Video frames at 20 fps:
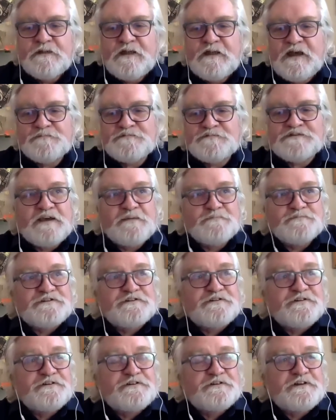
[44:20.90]

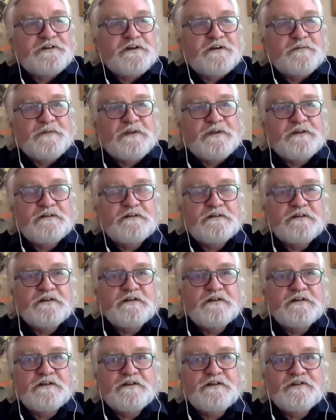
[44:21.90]
Absolutely. I mean,
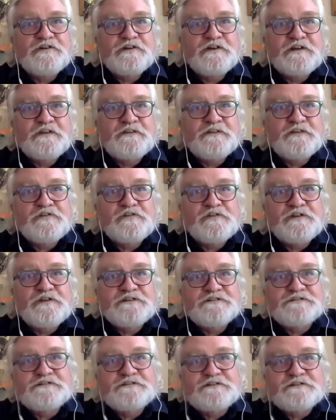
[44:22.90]
you know, in the grid
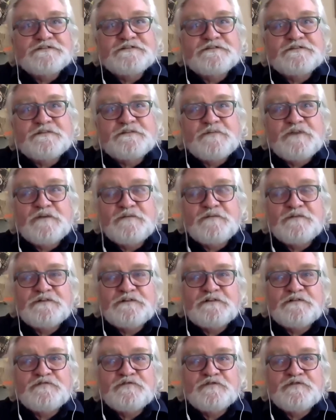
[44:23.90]
as it is at the
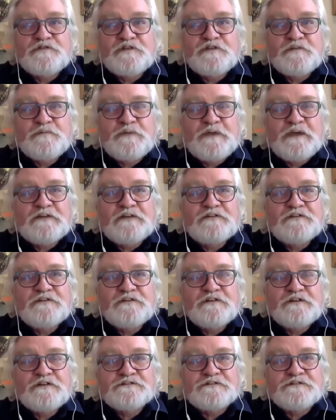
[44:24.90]
moment, if you think back to
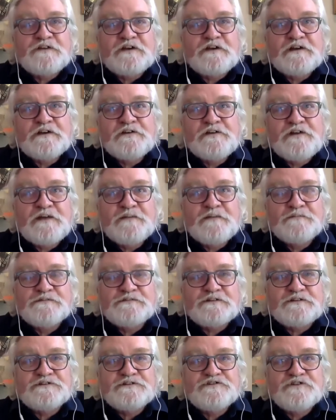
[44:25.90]
those diagrams
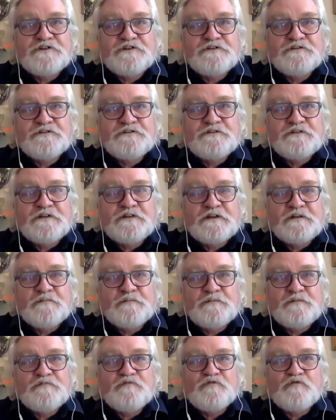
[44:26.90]
I showed uh,
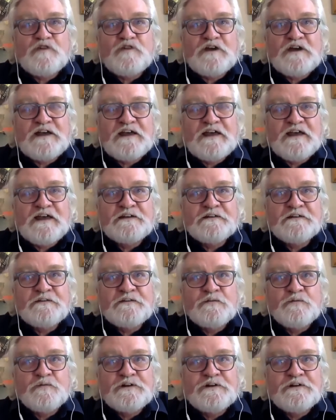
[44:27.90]
before I added
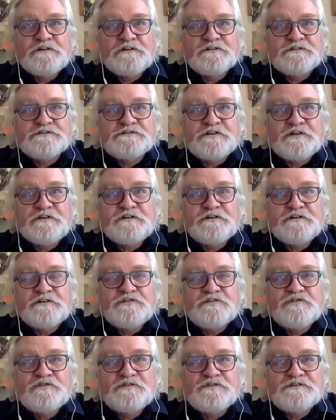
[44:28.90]
the wind and solar,
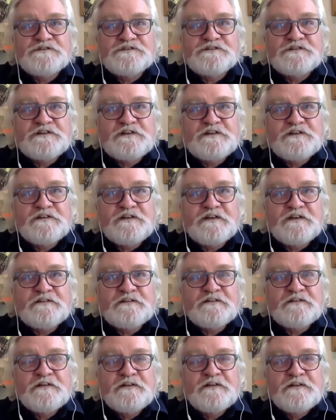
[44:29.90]
you can see that
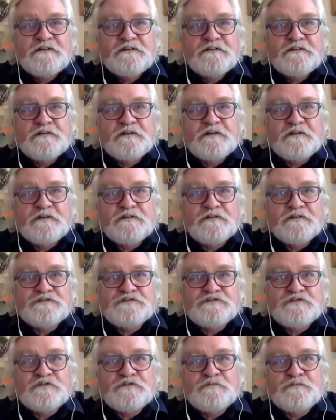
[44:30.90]
the, the
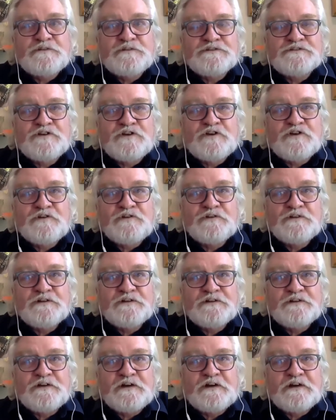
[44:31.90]
surplus coal
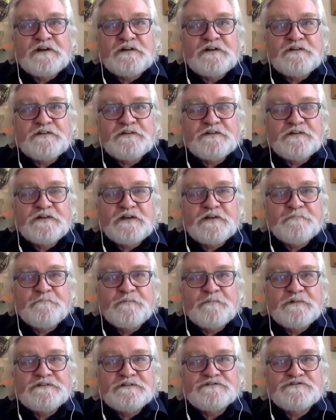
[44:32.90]
at night
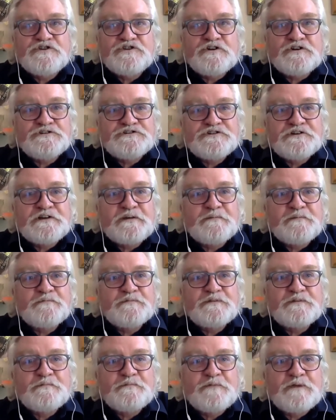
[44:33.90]
um, is charging up
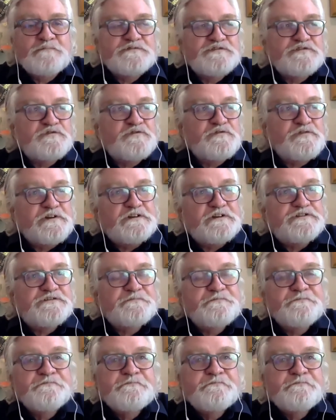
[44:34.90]
the pump storage.